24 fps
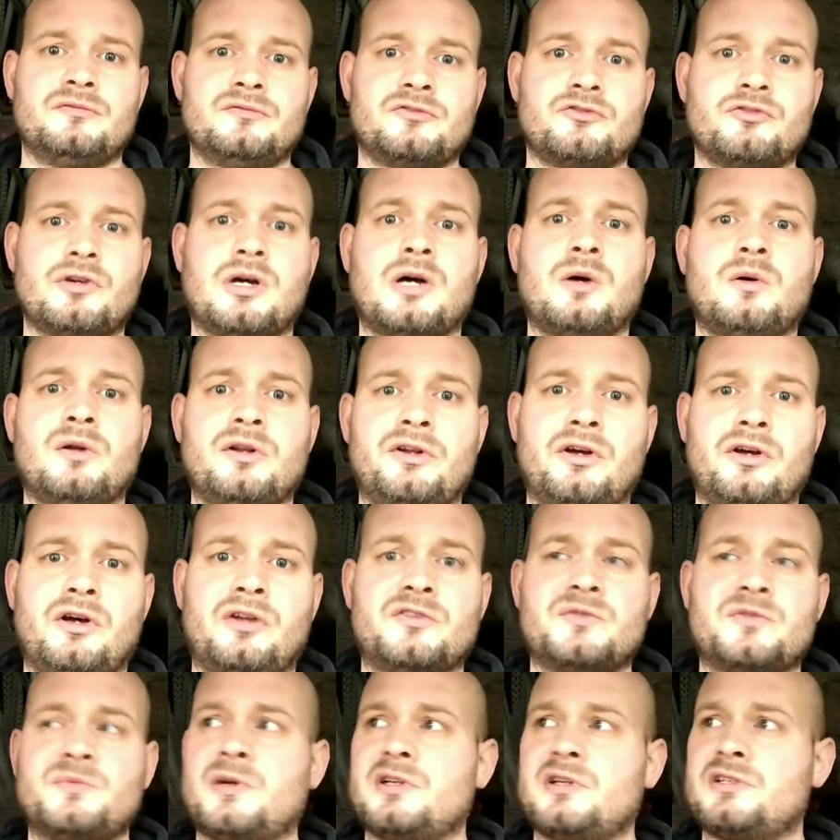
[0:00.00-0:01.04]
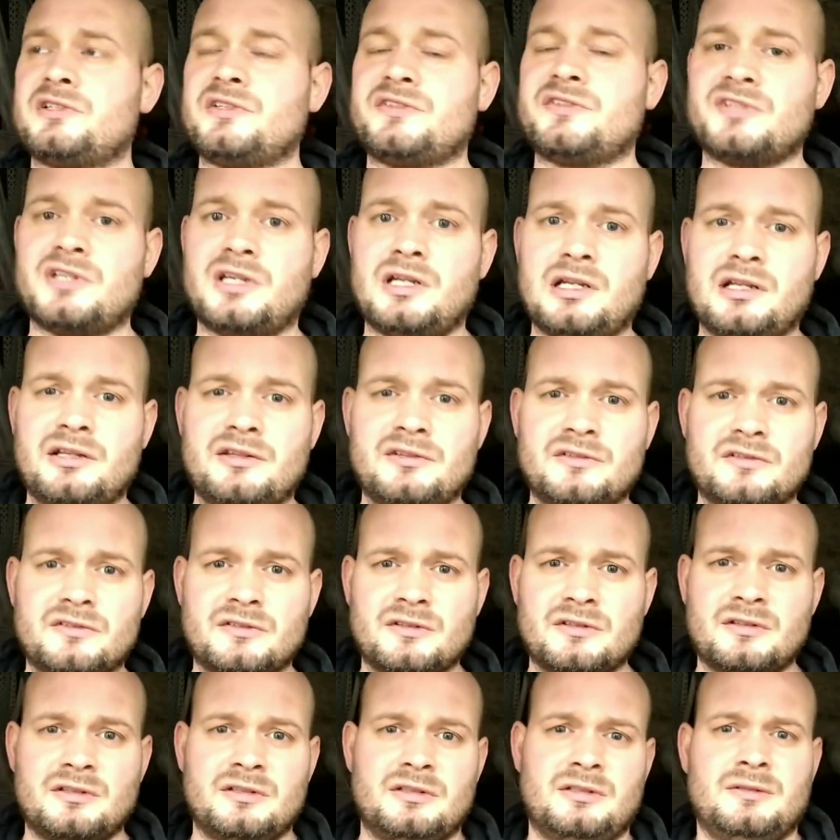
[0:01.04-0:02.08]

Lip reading: travelling on, especially ceilings.